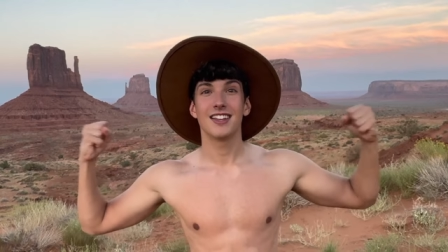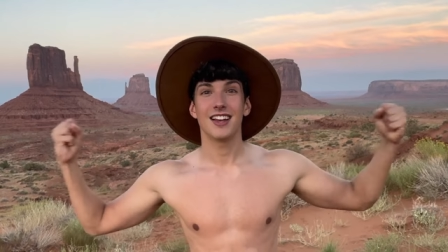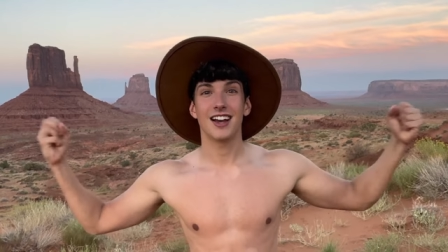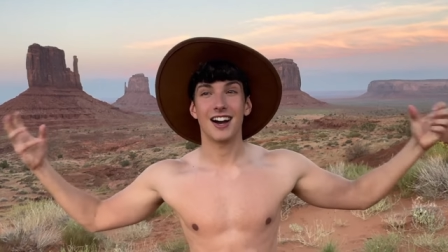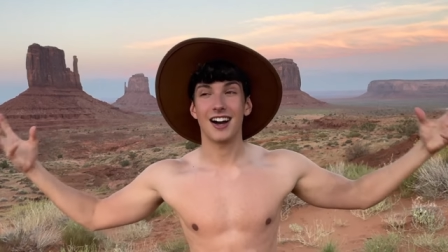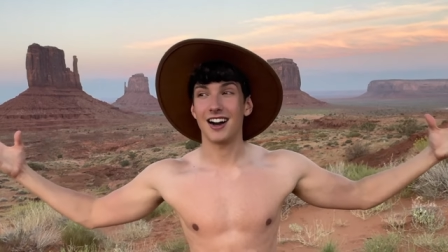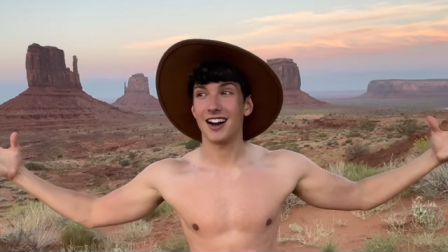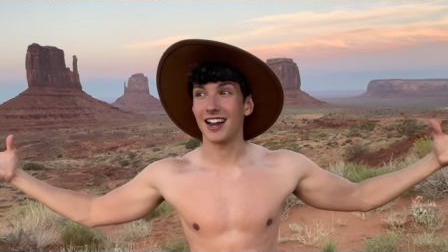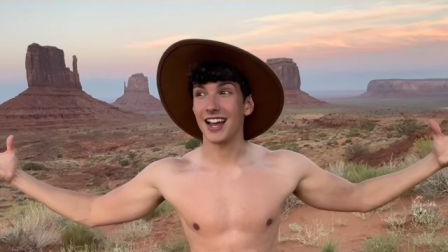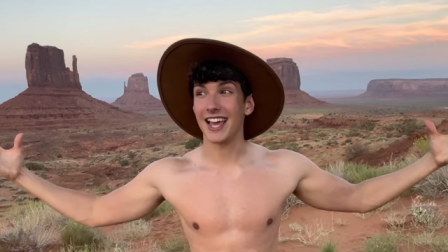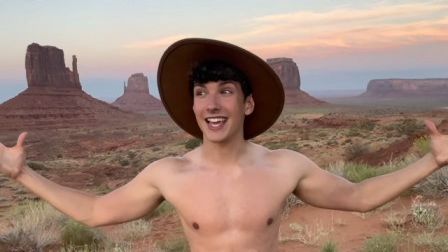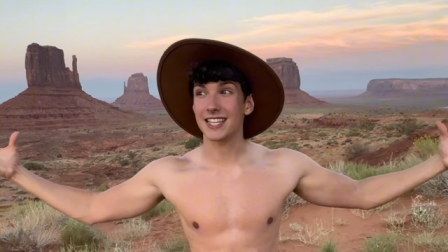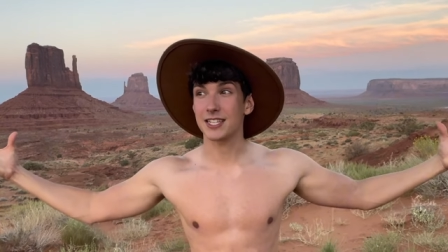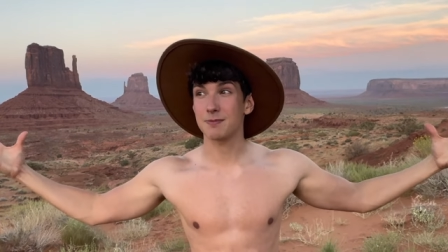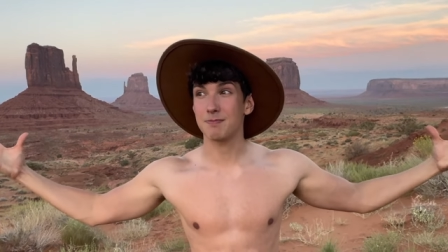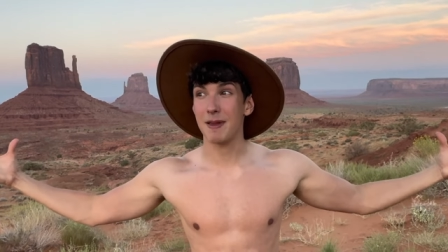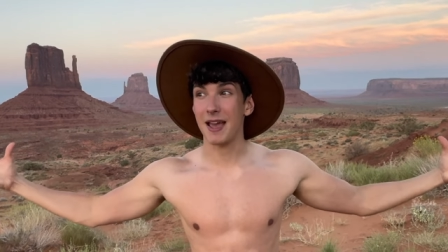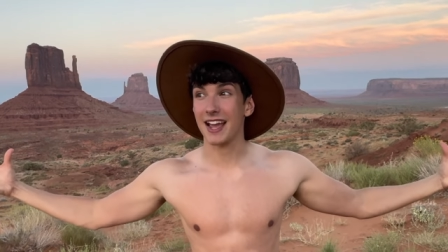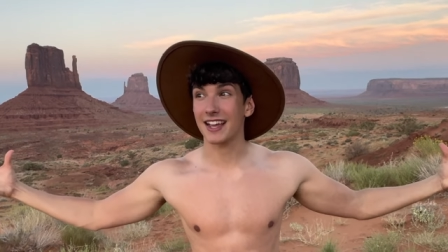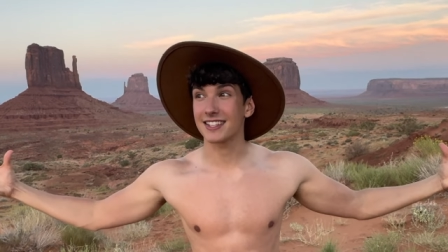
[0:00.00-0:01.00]
uh,
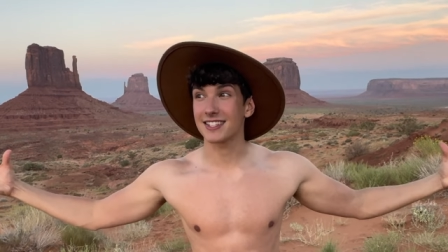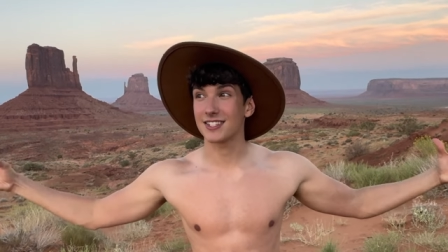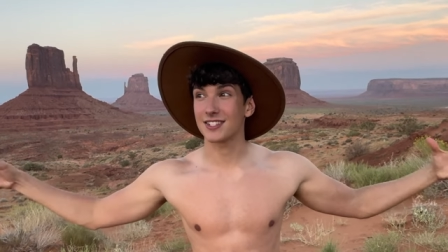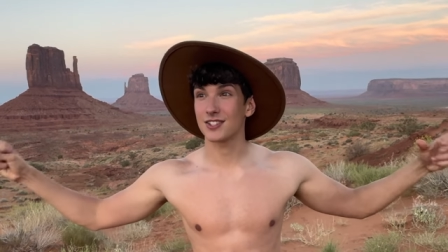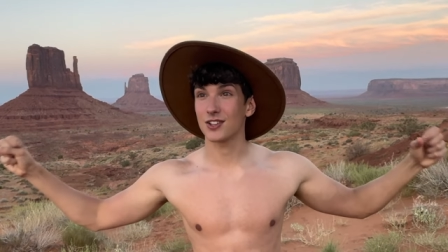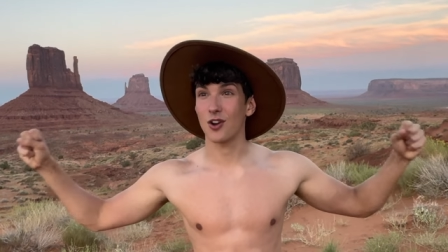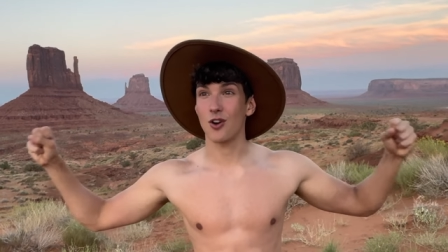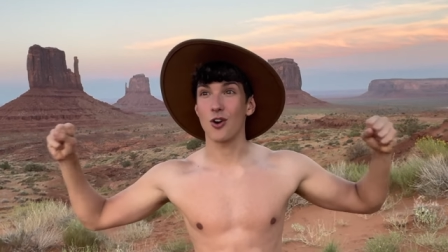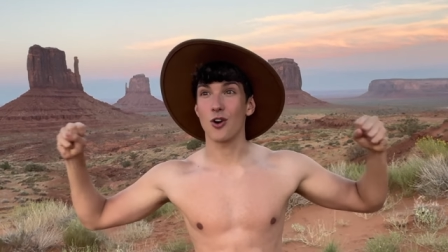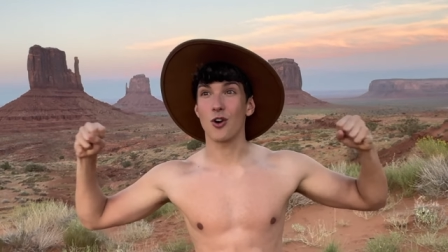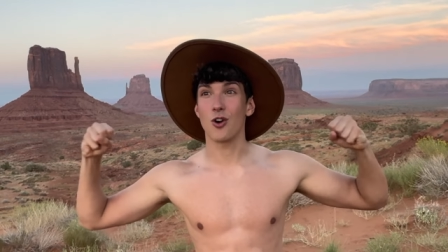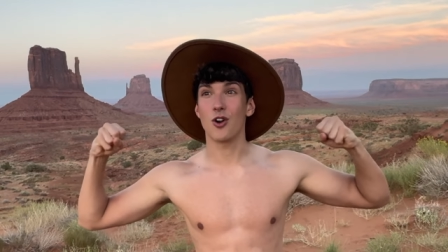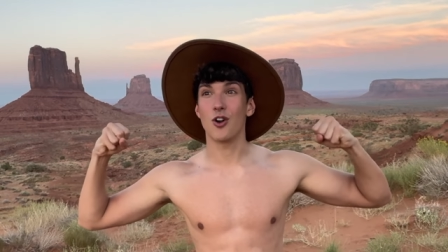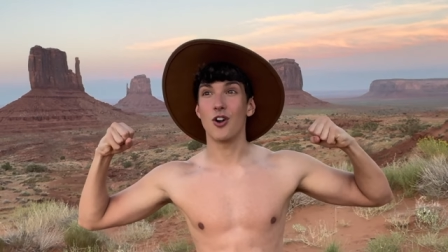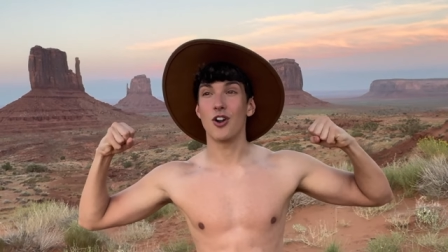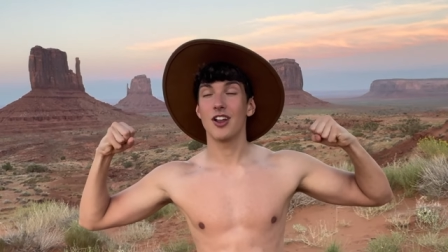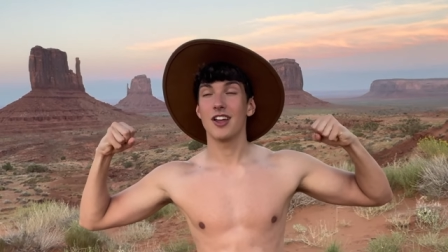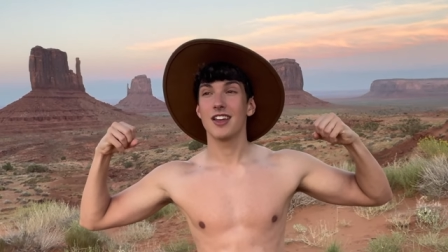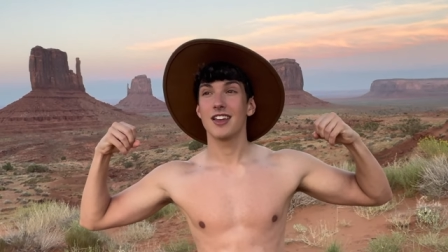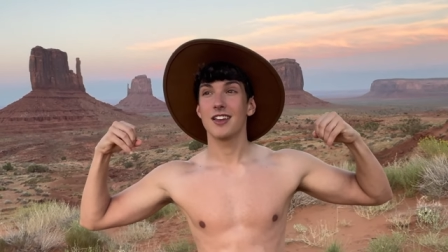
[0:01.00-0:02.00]
expects
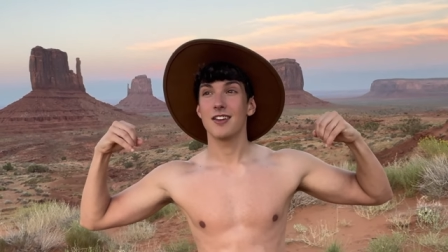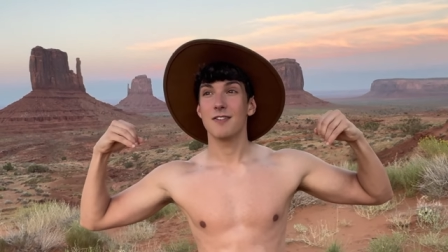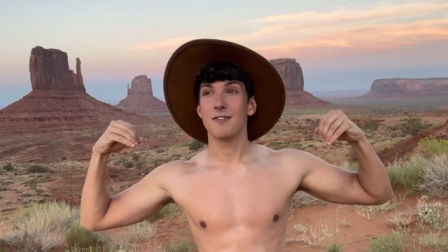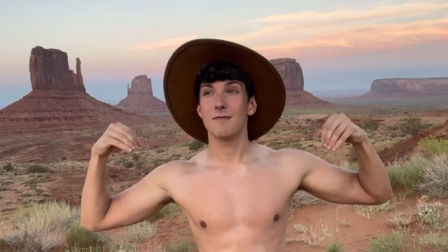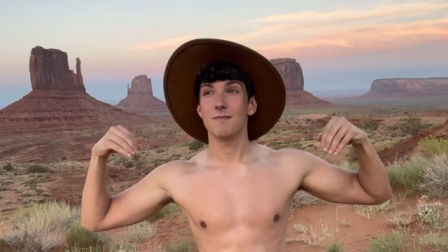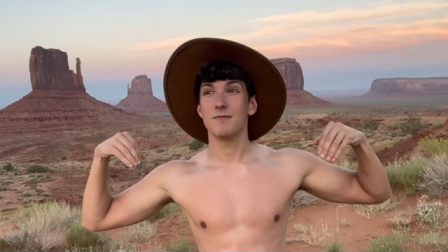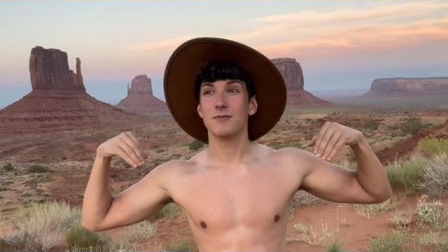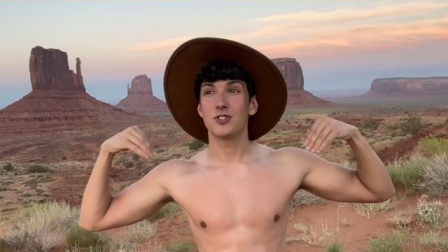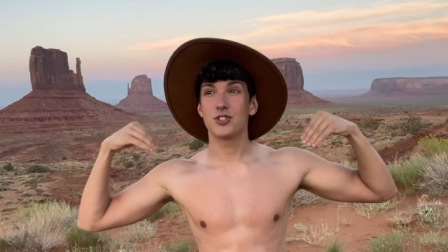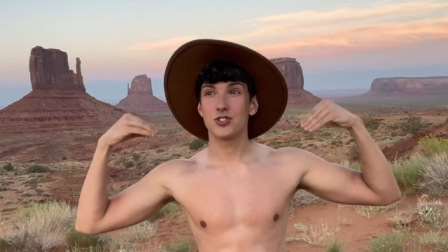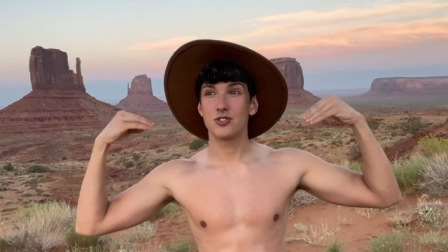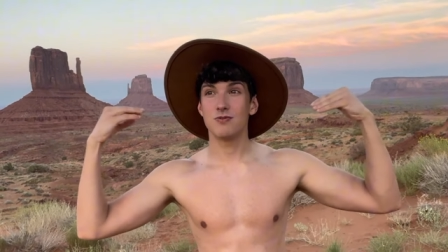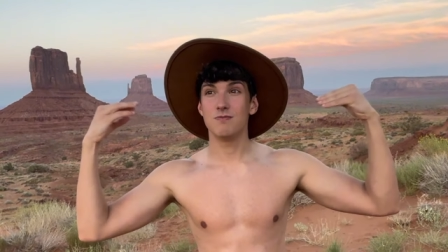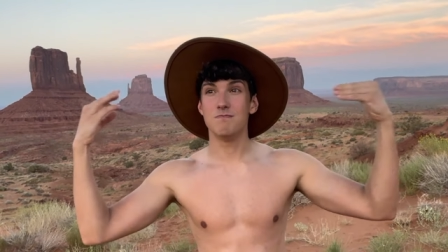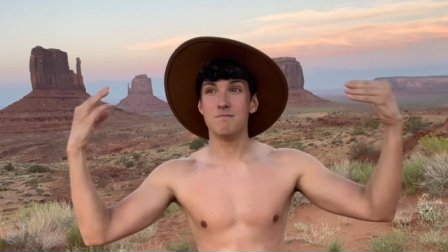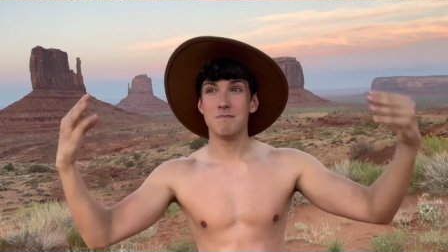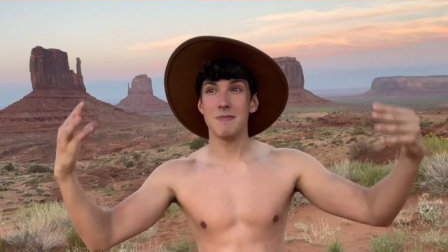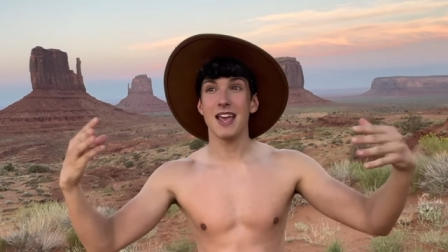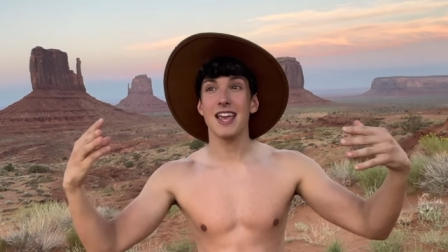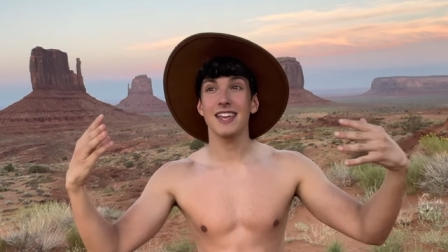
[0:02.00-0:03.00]
or
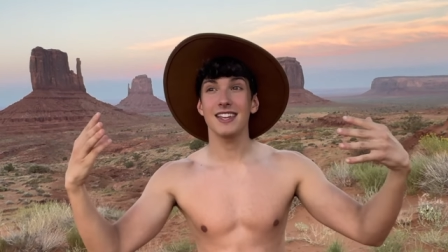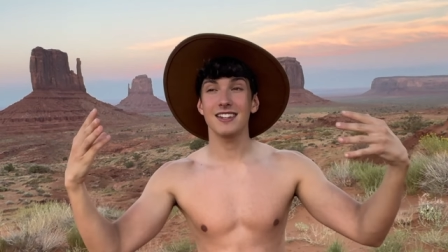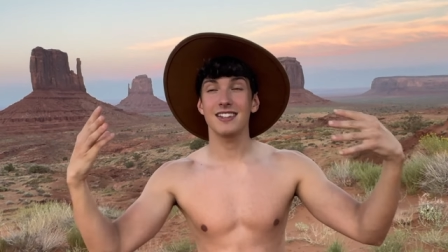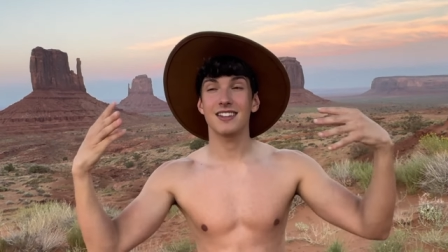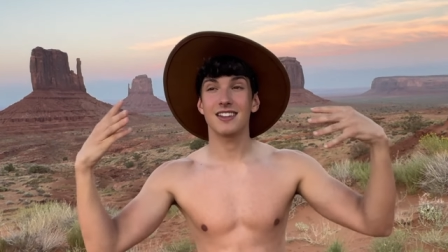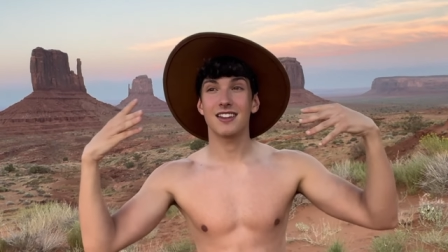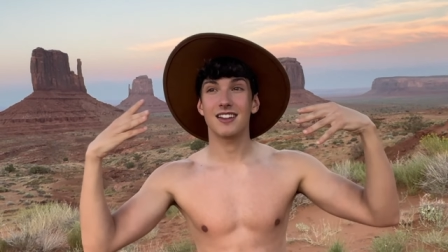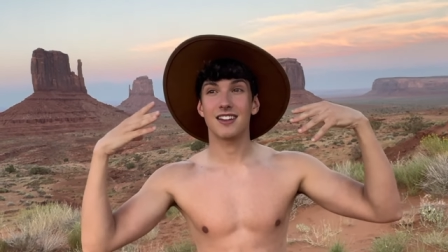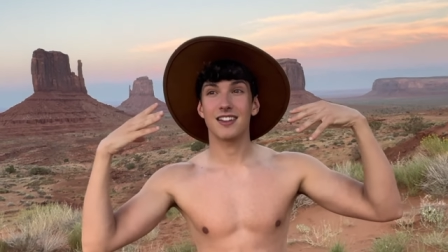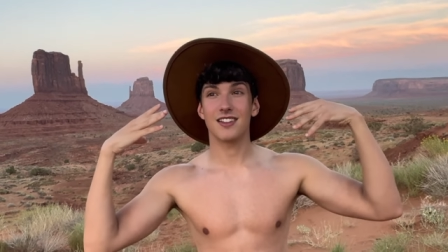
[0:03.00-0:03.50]
made